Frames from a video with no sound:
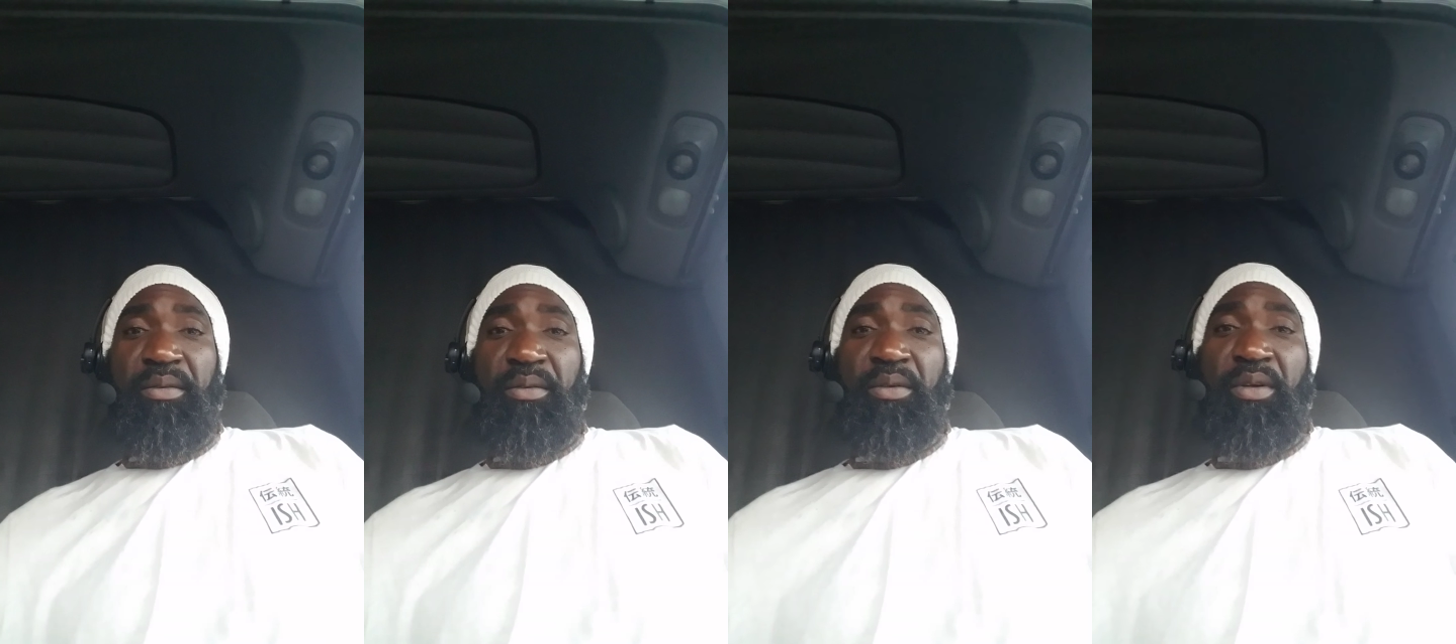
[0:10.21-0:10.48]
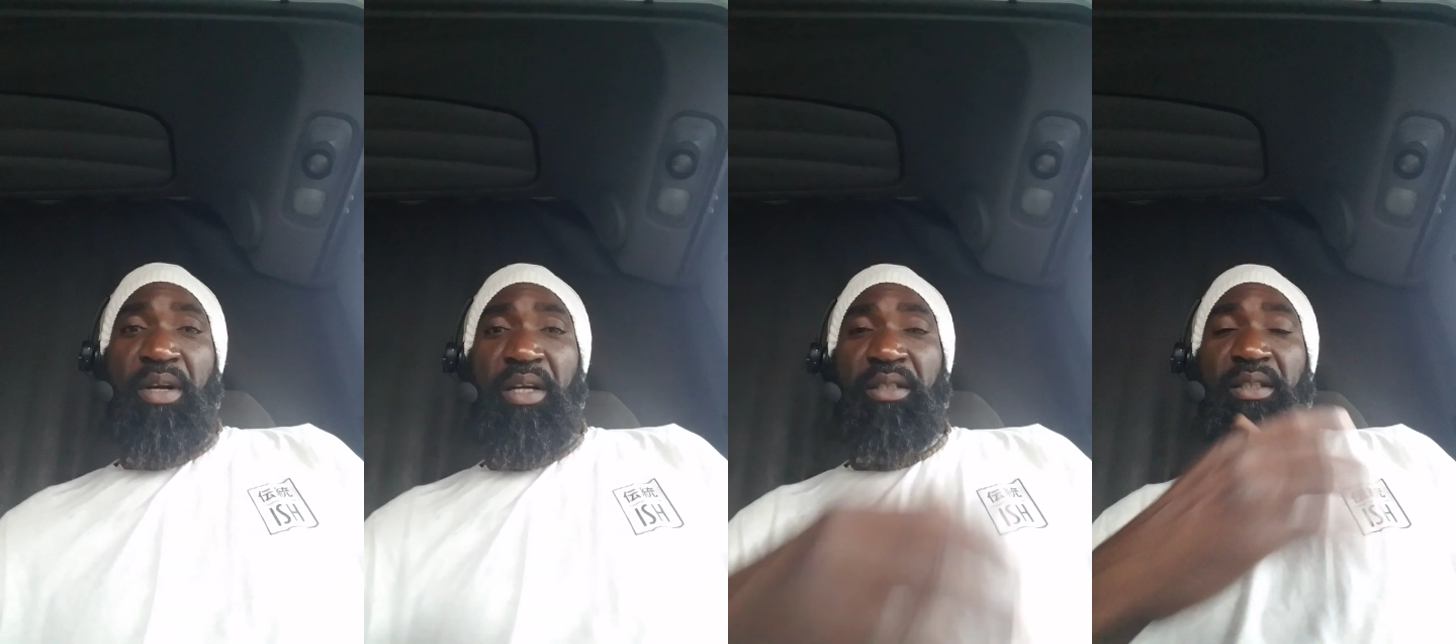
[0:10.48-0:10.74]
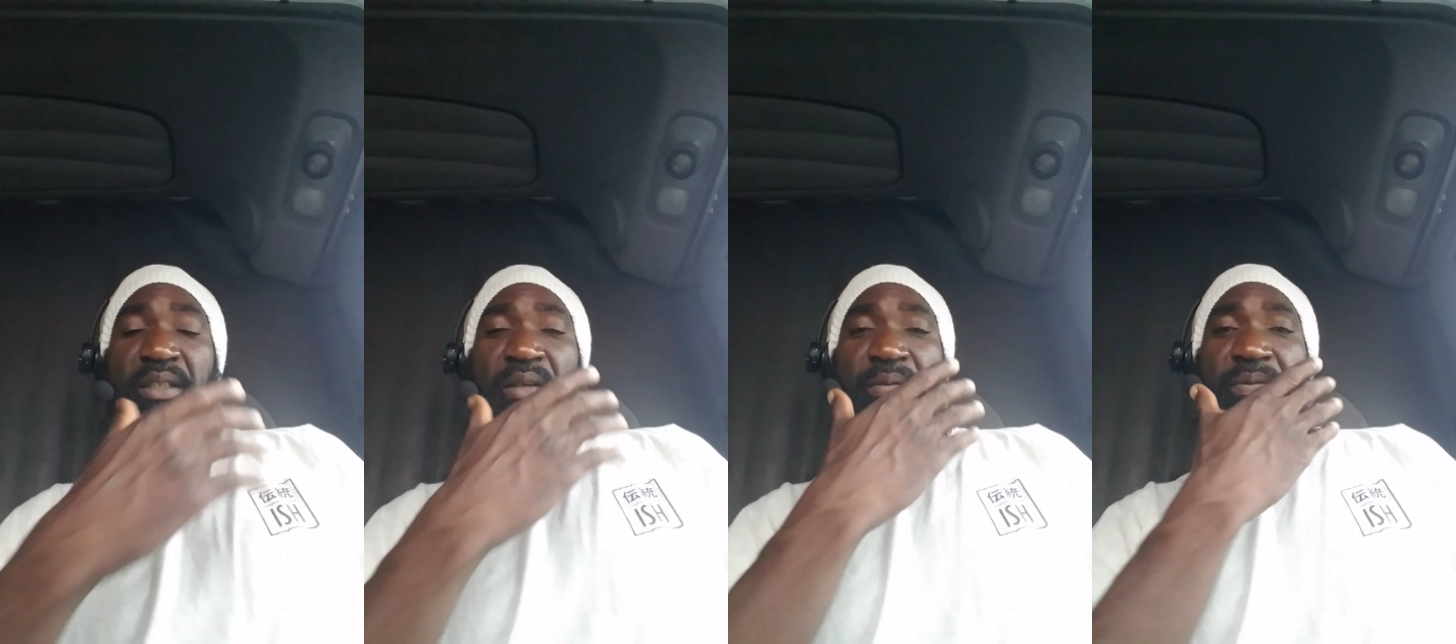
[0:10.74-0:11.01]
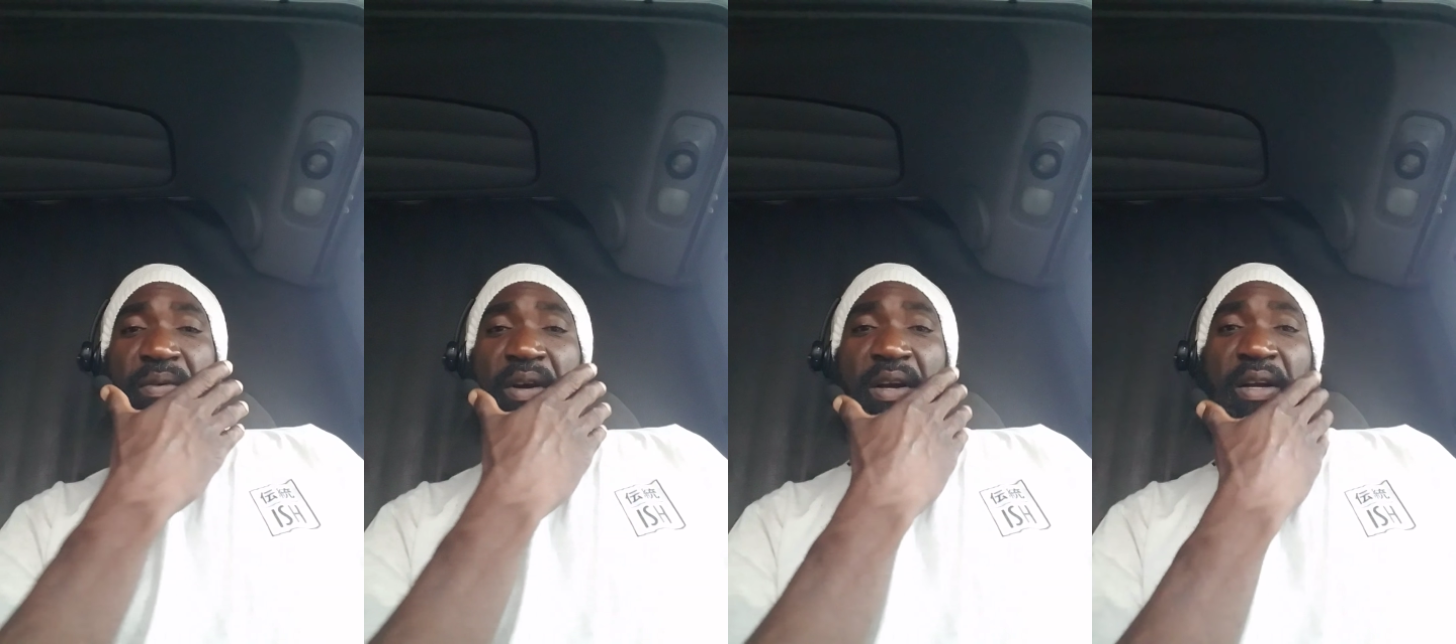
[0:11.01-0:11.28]

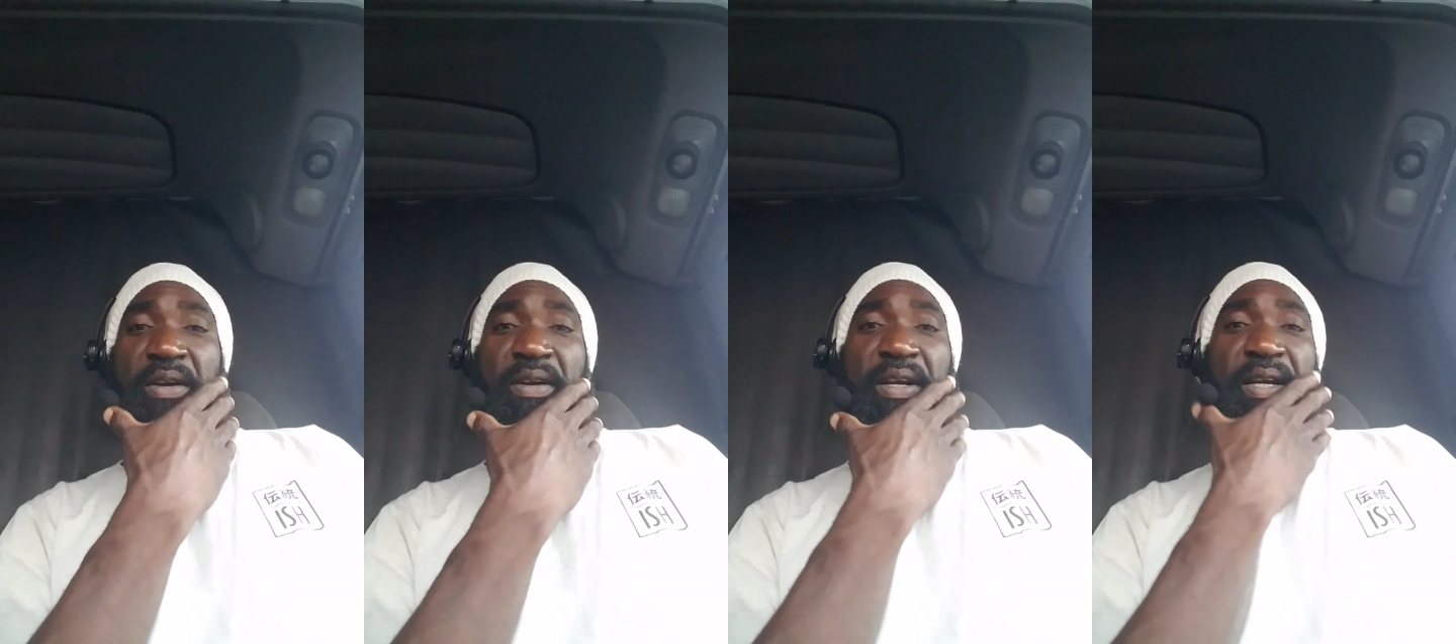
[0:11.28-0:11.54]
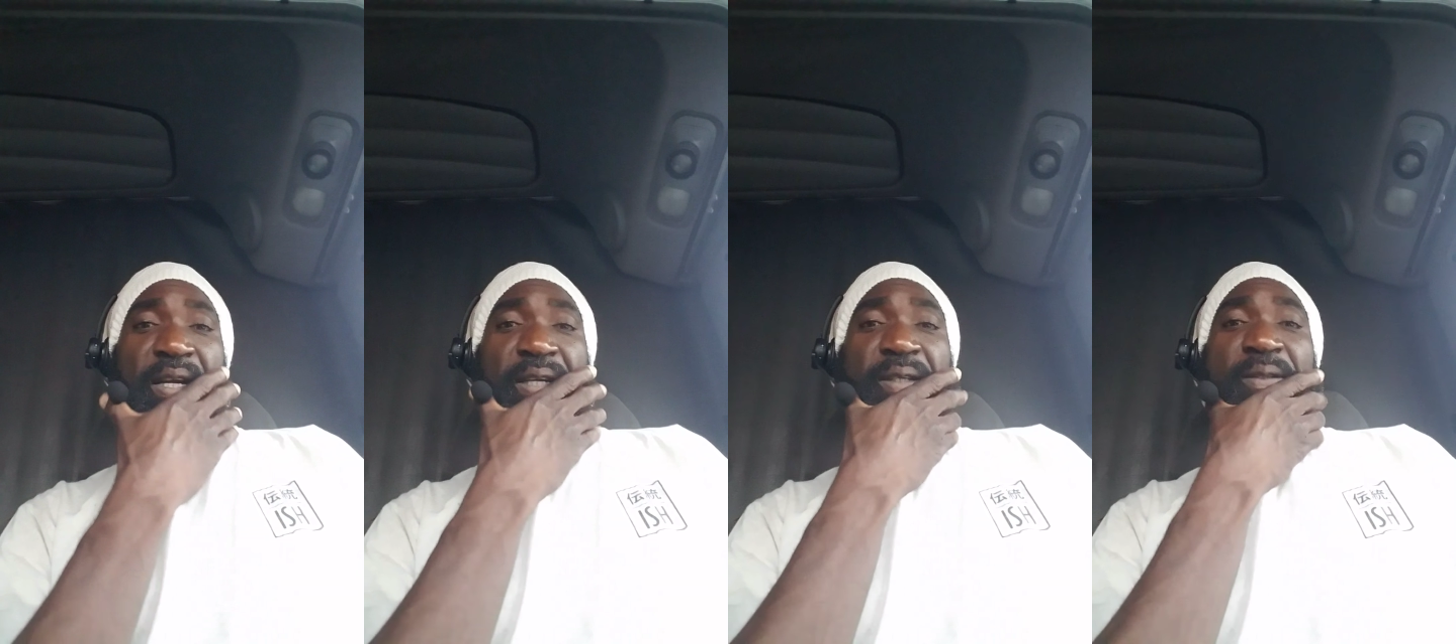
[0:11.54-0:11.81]
Rastafari,